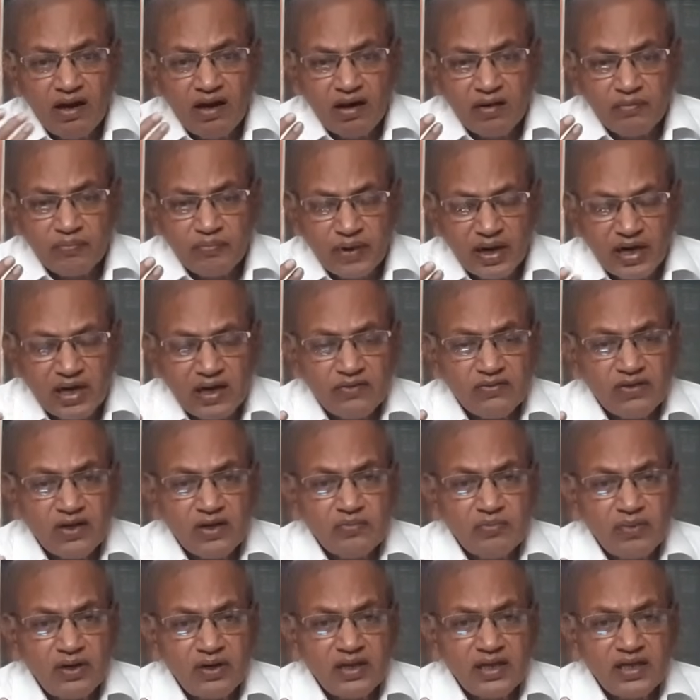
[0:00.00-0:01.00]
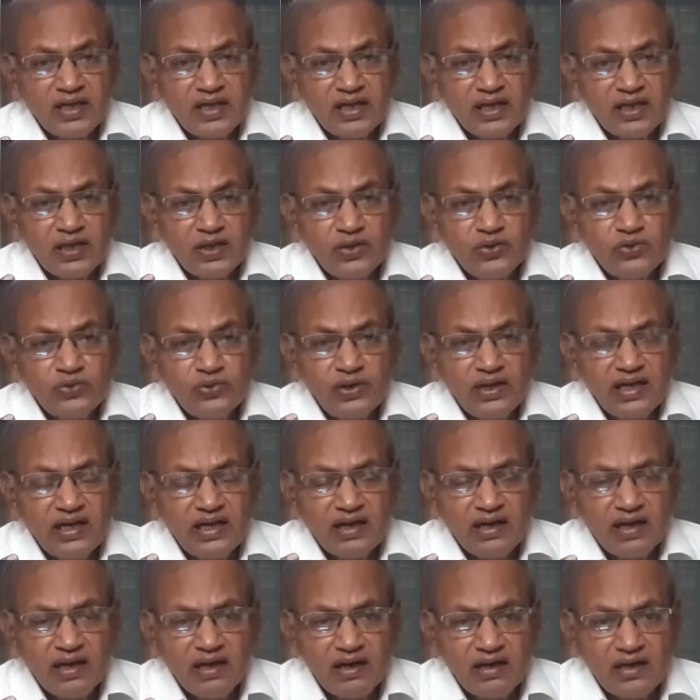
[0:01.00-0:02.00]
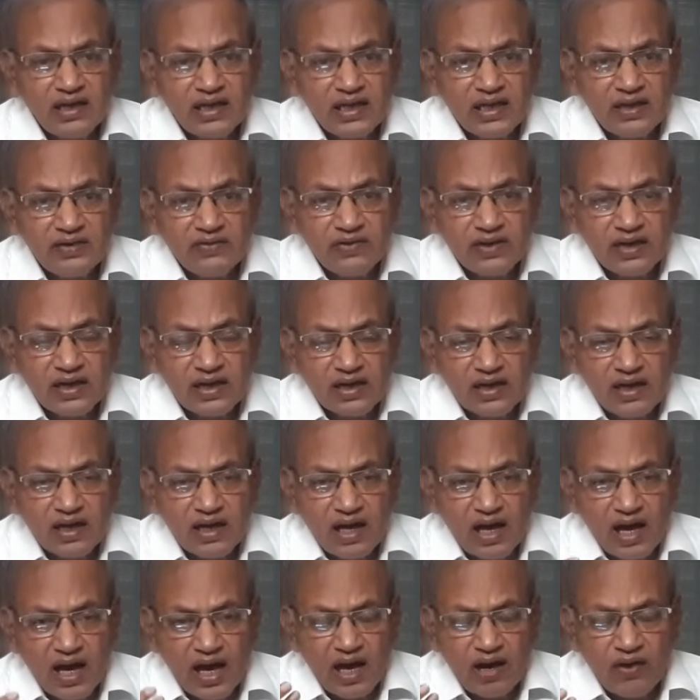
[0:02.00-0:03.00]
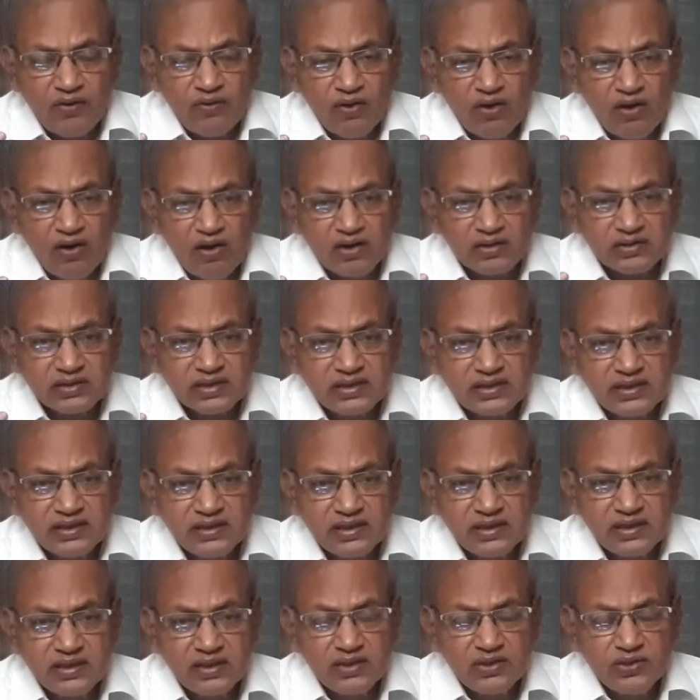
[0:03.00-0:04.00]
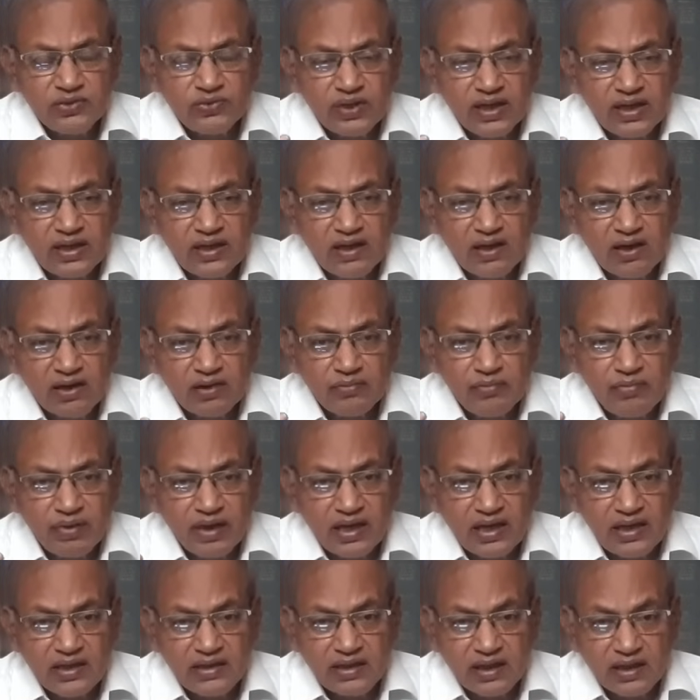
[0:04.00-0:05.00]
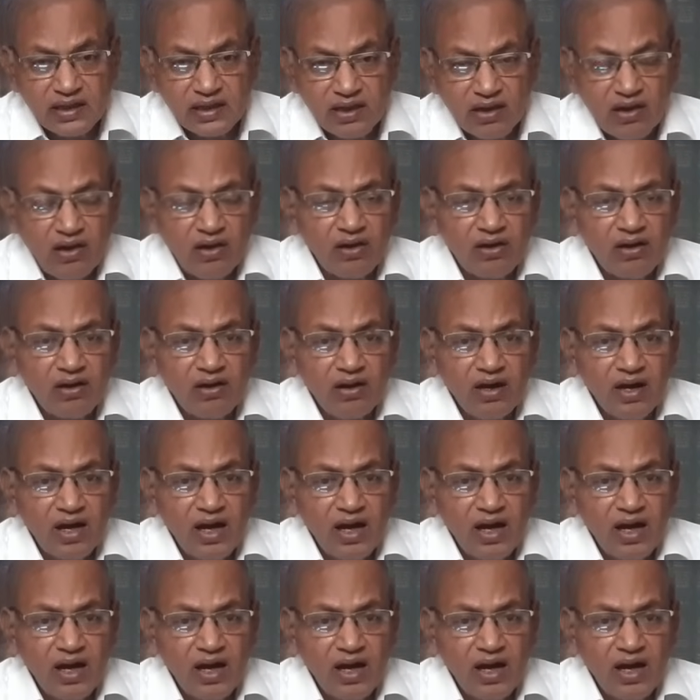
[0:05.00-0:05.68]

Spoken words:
Pranava body, you need not even have oxygen, you need not breathe at all.